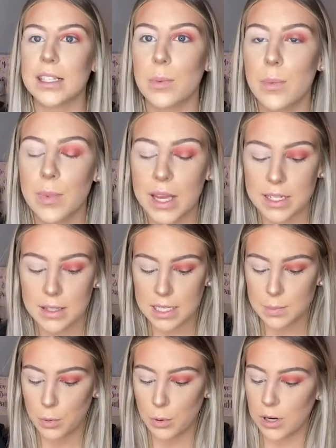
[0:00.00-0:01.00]
so when we get to this
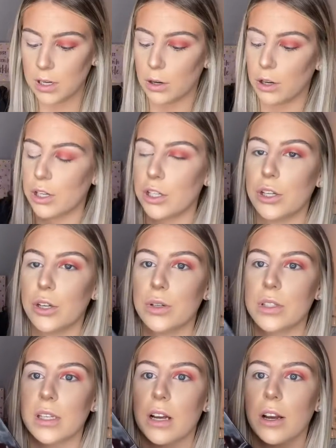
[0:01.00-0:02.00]
point, I'm going to
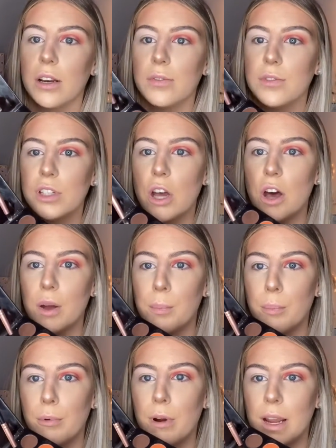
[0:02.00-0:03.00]
use the kind of dark
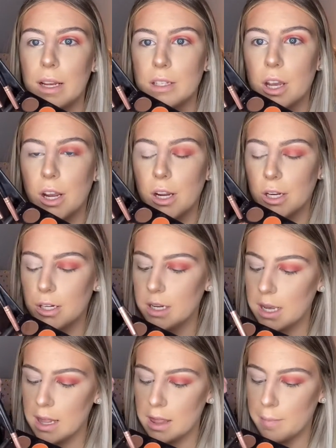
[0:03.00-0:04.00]
brick tone,
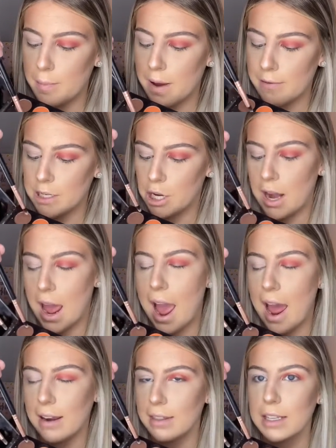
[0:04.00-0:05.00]
the berry tone,
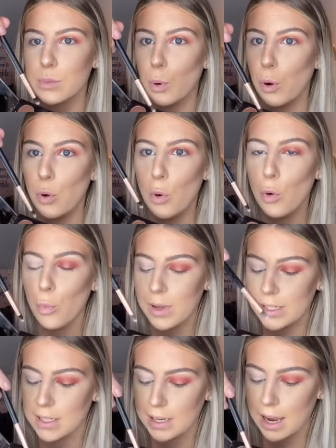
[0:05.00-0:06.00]
and this one all
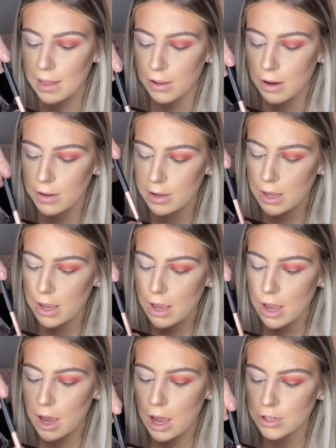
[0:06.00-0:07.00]
mixed together,
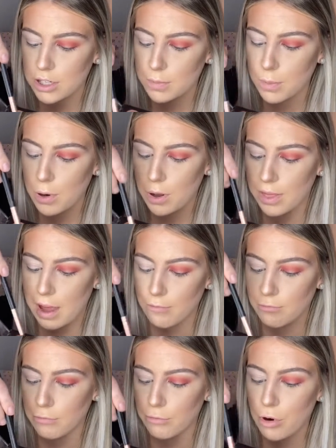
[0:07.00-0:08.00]
and just put that
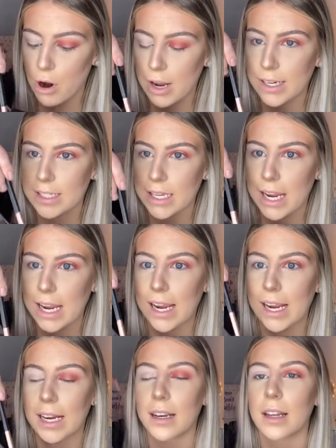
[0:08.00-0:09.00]
right
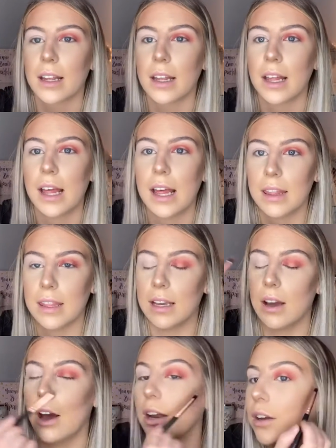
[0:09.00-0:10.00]
in the
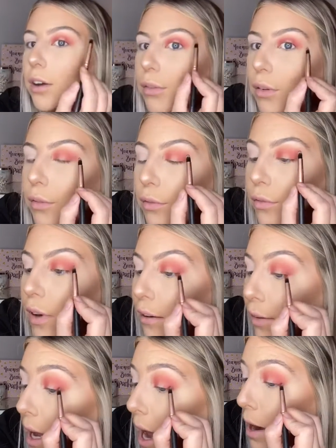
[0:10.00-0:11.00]
kind of
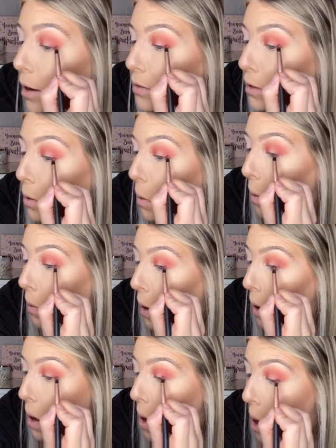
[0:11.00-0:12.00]
very outer
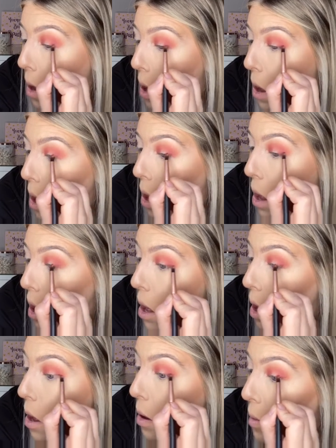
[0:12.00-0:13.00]
corner,
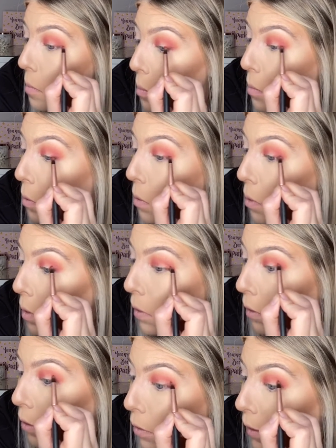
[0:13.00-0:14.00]
more
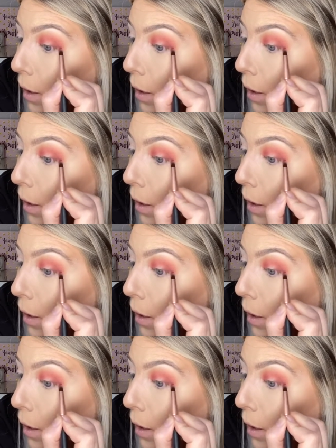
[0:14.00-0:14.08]
along the